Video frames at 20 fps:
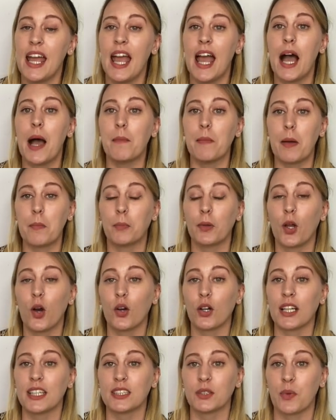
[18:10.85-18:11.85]
and my
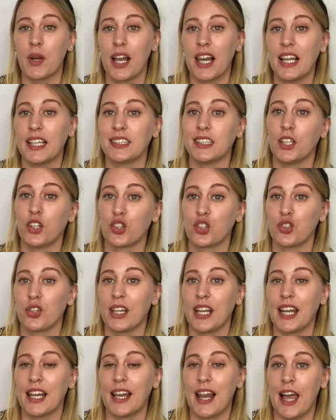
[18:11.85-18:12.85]
blog as well is
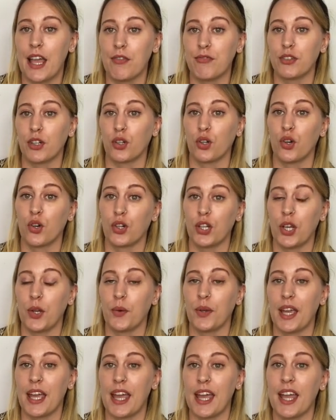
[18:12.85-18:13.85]

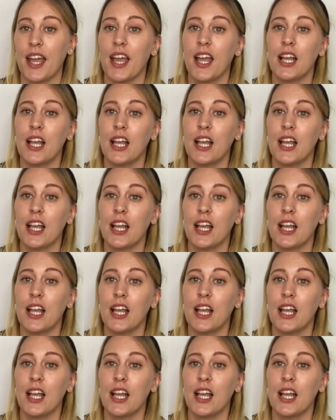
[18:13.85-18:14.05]
luxuryandlife.co.uk.